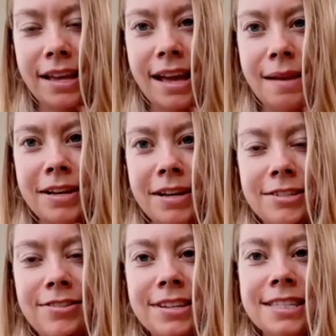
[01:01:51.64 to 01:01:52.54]
And my
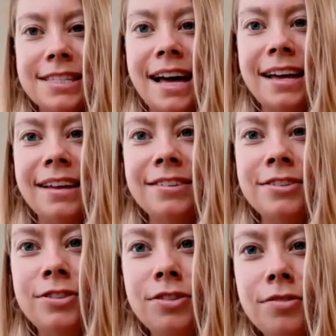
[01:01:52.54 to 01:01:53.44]
students that
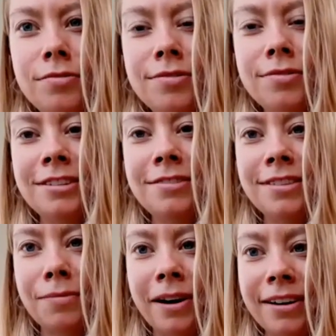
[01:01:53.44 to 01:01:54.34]
do do
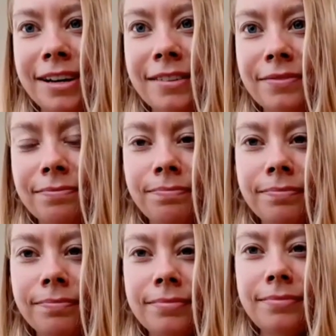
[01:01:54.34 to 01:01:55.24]
the work,
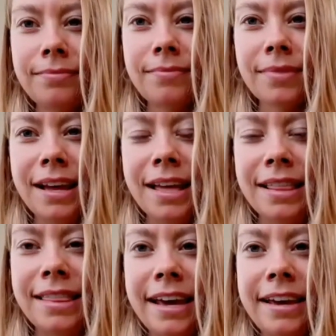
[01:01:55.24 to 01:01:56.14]

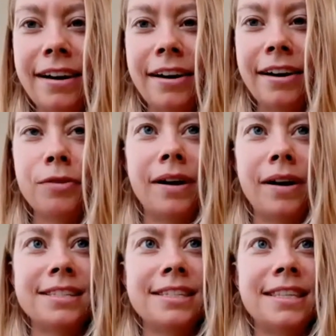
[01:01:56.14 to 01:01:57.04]
they are the
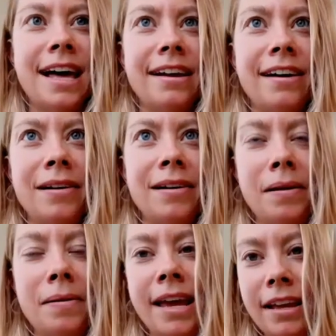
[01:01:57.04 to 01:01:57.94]
ones that are
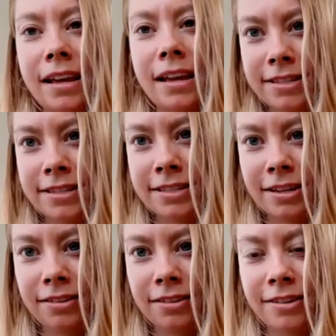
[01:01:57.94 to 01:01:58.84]
getting the
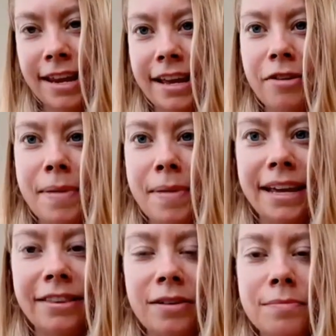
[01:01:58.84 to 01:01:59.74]
results. They're getting out of
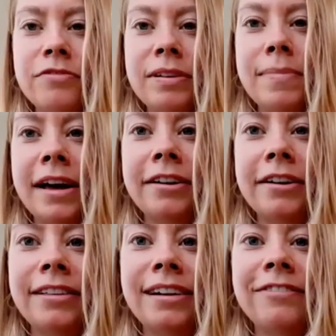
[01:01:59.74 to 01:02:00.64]
pain, they're moving better,
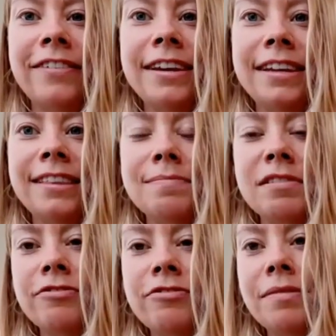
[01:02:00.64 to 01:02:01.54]
they're finding their
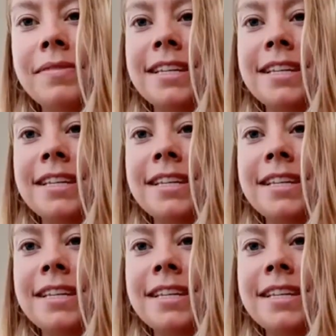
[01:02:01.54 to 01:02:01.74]
performance is